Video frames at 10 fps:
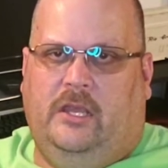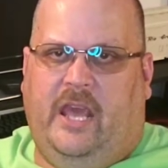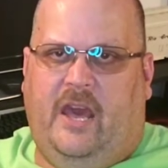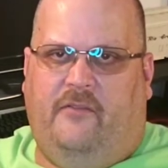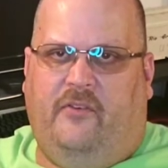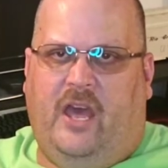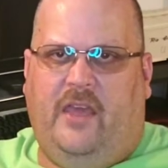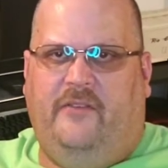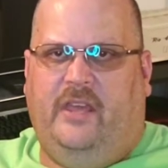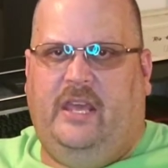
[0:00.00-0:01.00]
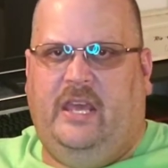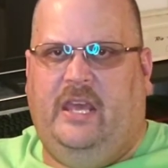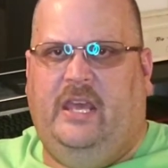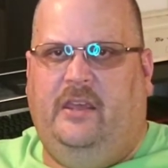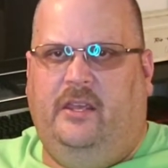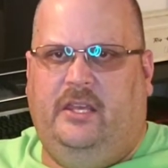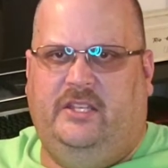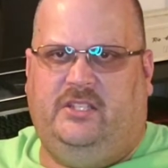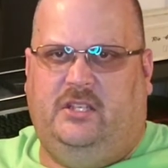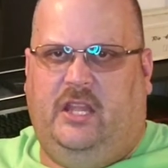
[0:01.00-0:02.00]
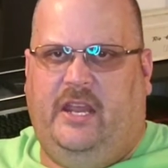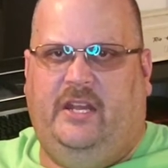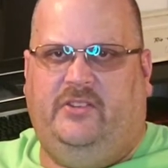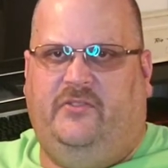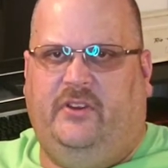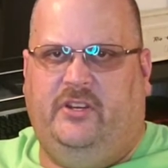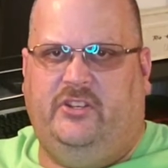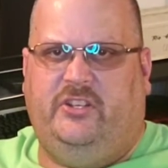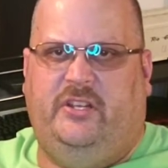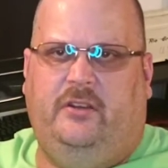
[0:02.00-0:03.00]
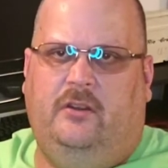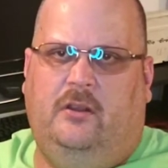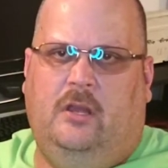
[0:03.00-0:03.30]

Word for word: Cat 5e is the latest version